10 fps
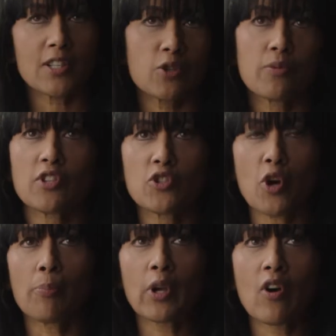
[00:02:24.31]
do this
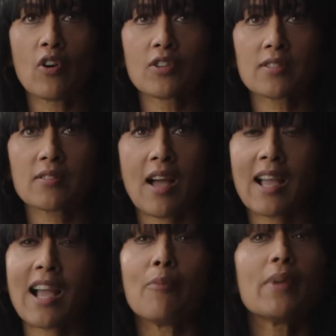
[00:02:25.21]
job because I
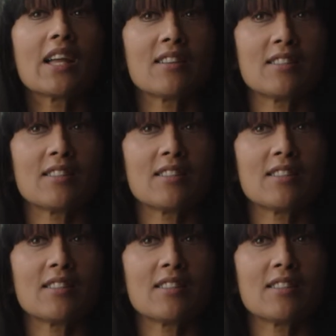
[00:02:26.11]
can make a